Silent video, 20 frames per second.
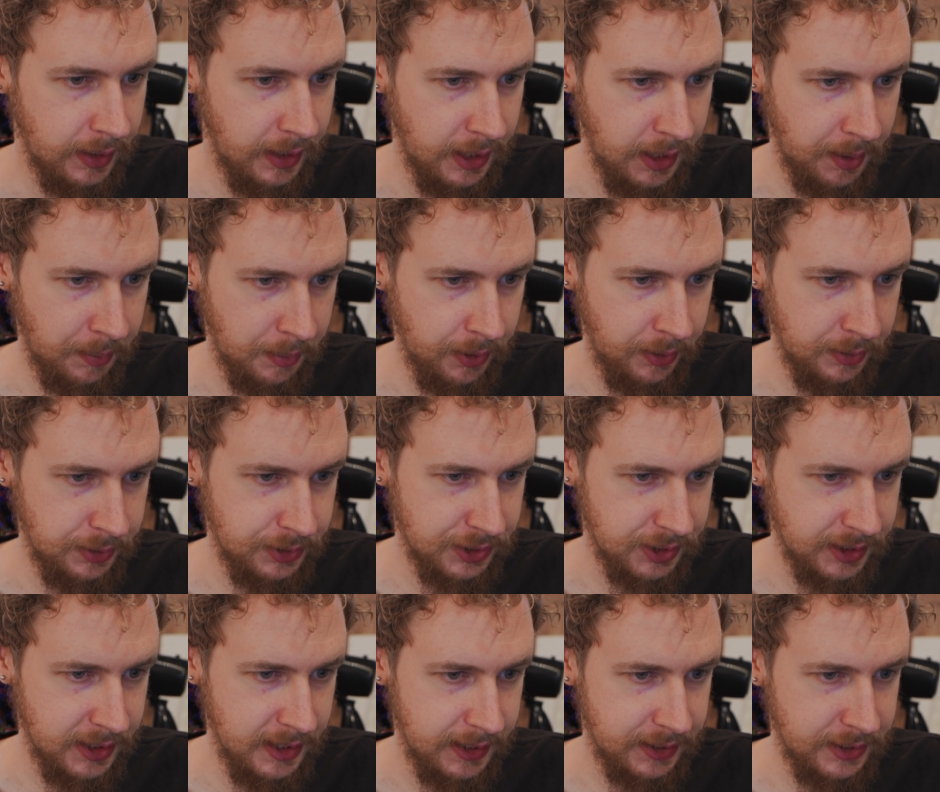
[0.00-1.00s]
and I'm going to
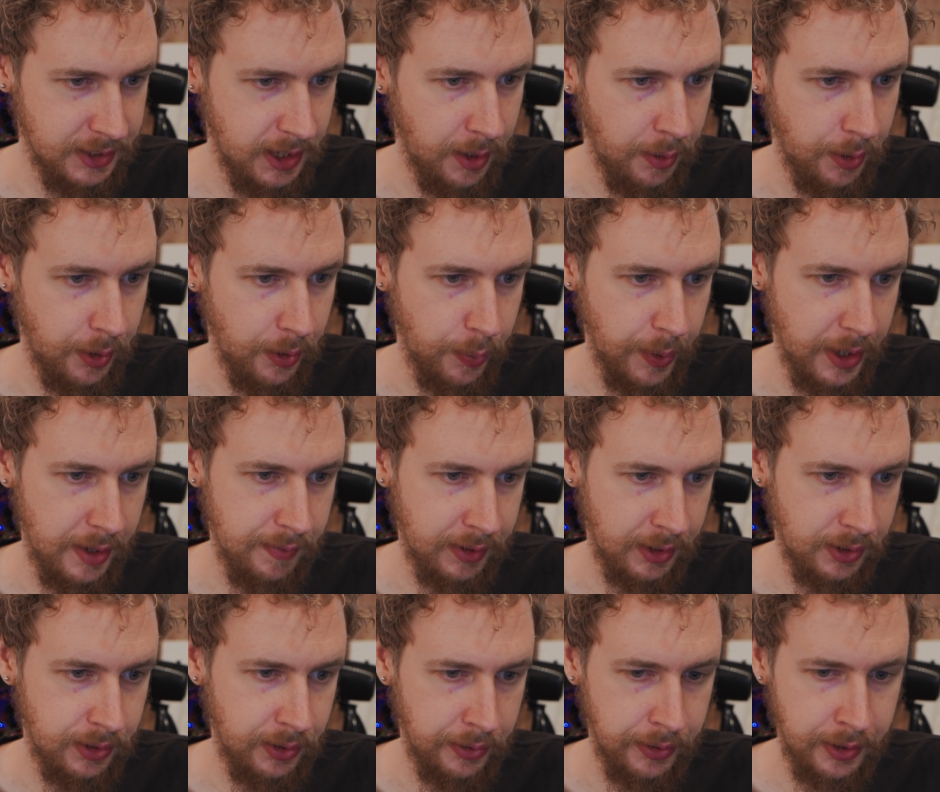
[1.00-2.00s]
select our
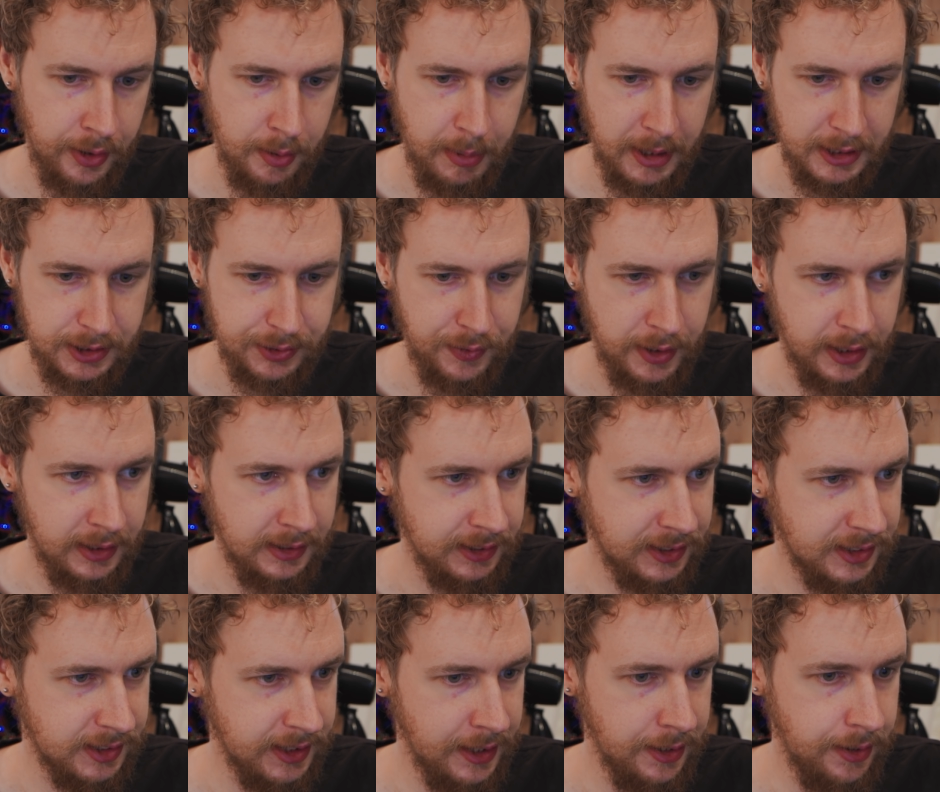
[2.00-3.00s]
Ravencoin batch file
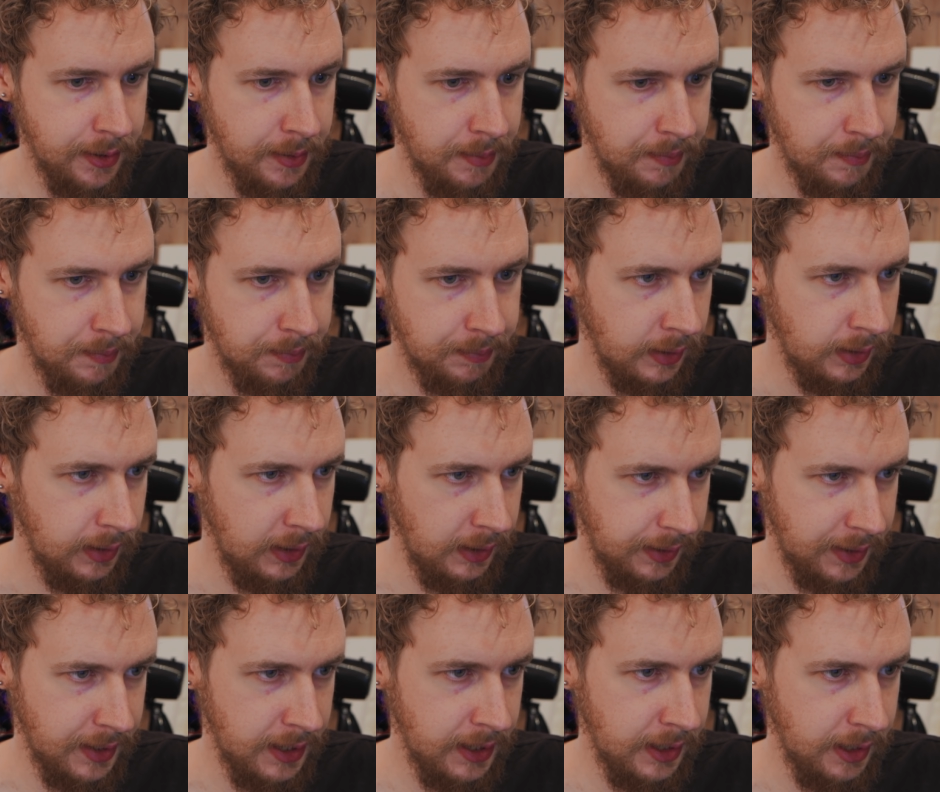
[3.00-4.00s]
instead,
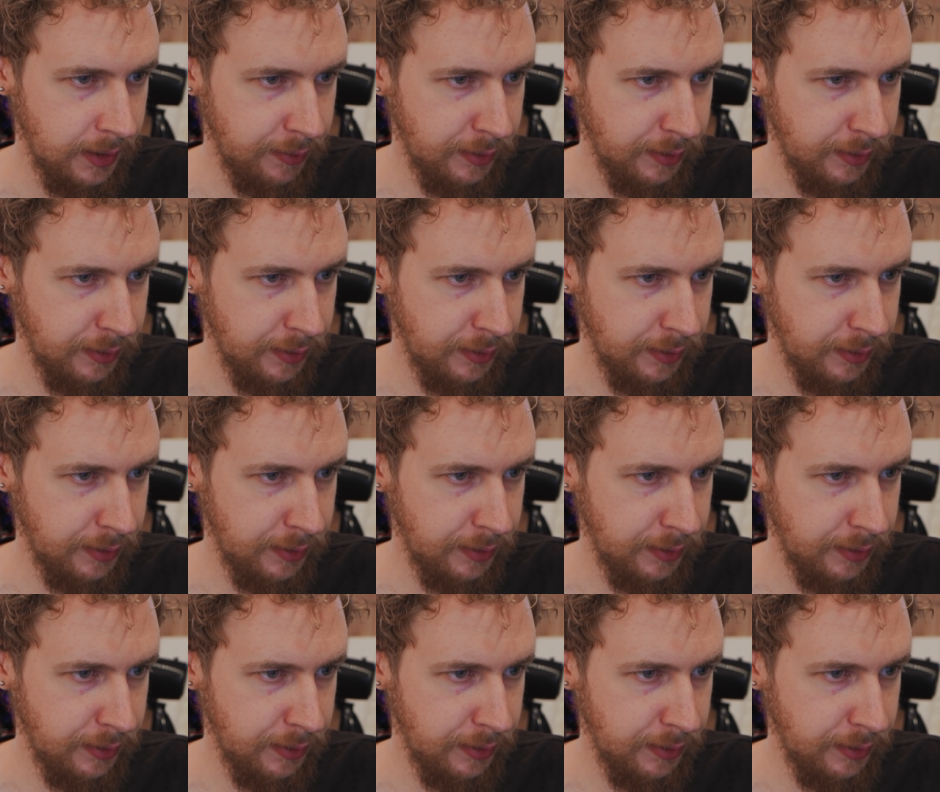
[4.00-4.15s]
like that.